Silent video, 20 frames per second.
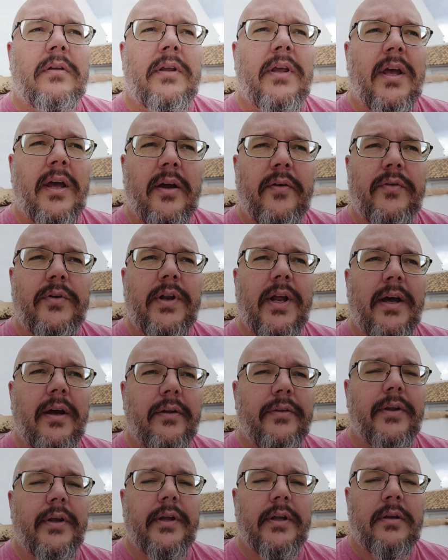yeah, every
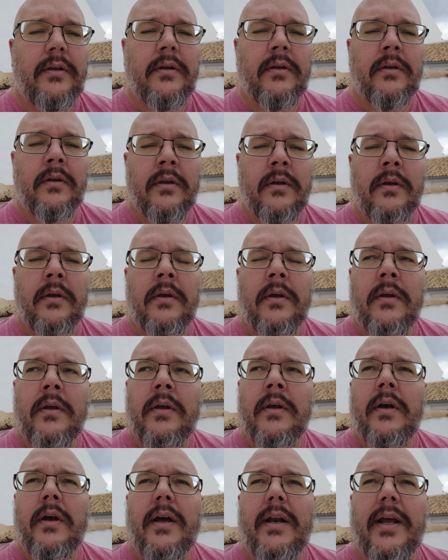now and then
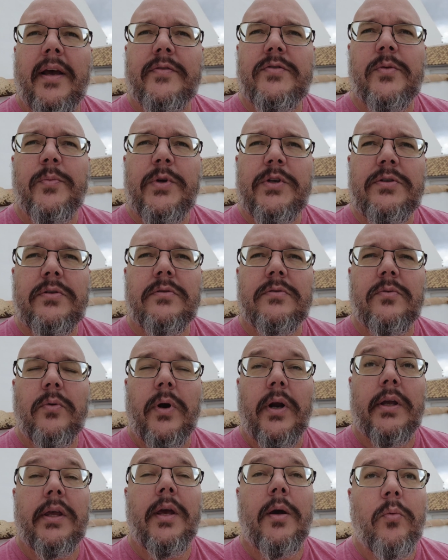I'd have some issues
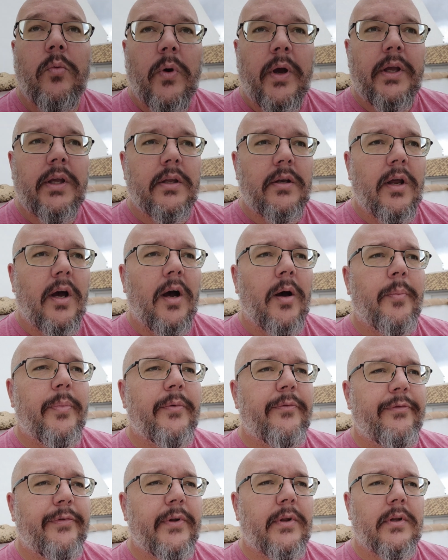where I kept waking up
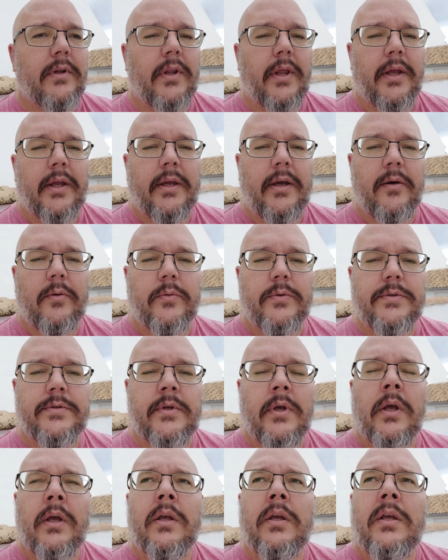and feeling like I
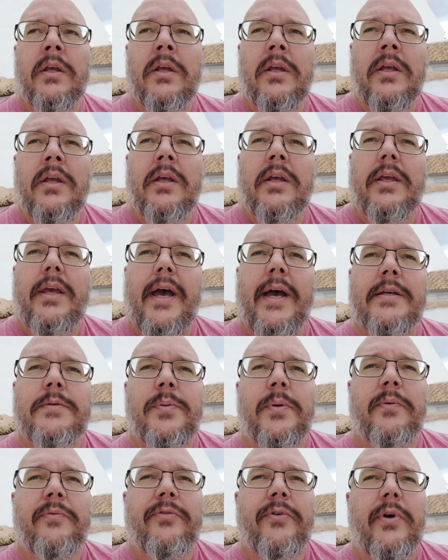was
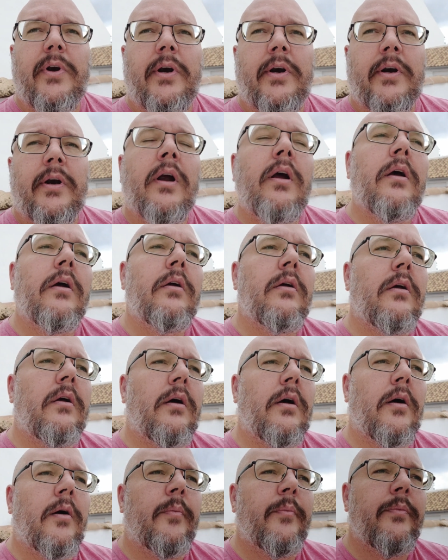gasping for air.
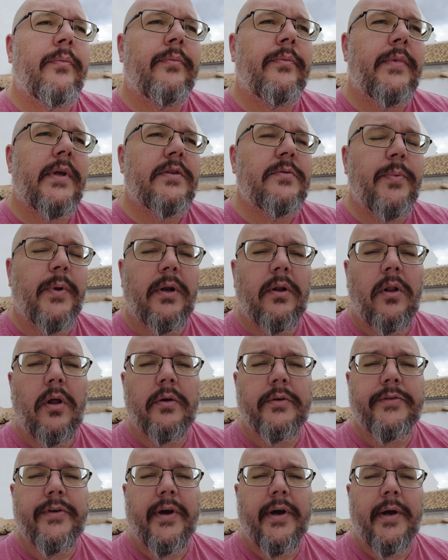That's been a
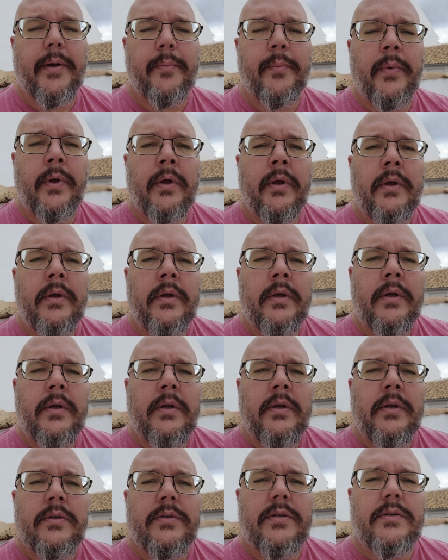long time
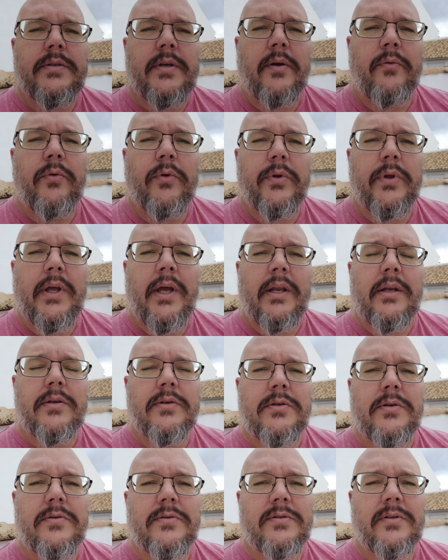since I really had
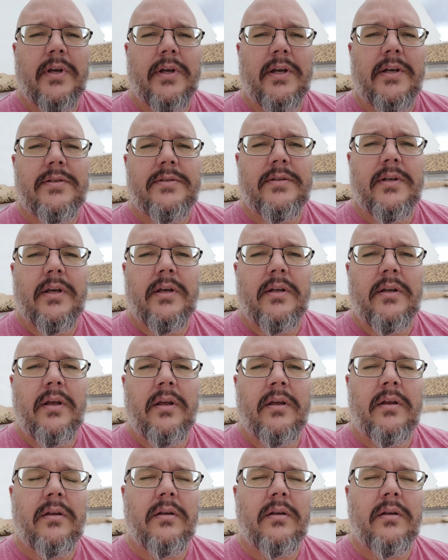issues. Like I said,